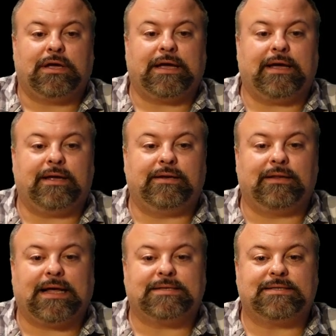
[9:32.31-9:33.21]
And
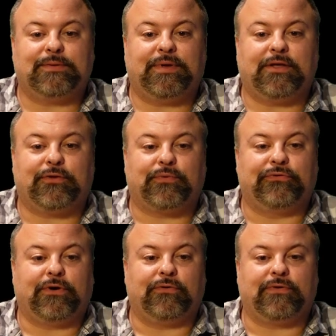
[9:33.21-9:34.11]
lastly, we get the
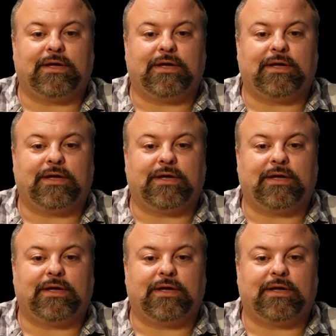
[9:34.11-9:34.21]
result.